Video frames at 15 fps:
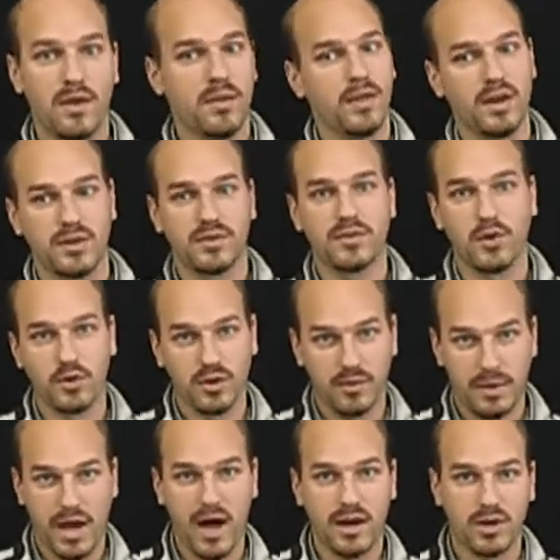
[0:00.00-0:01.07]
that it's still going to
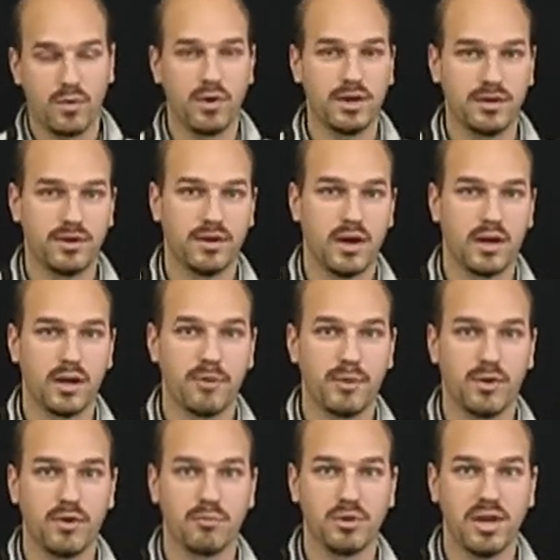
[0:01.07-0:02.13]
be adequate and you're not going to
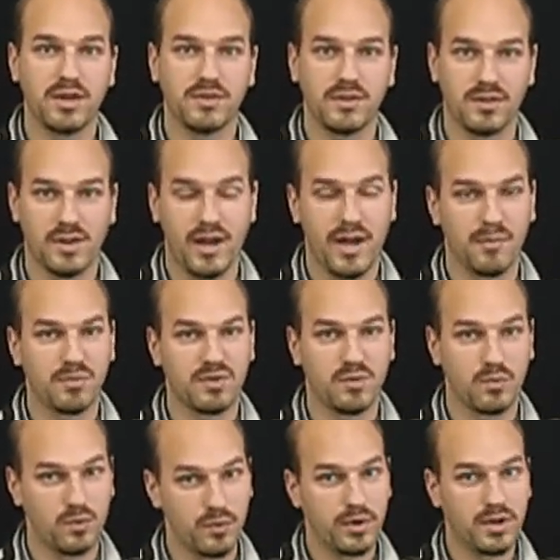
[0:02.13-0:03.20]
be replacing the lamps
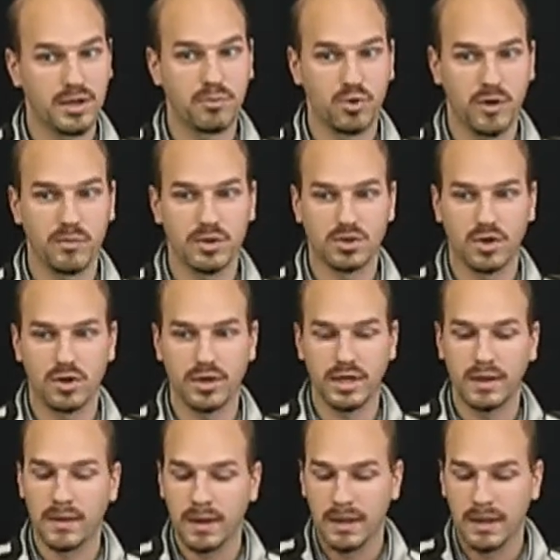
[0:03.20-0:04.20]
really prematurely.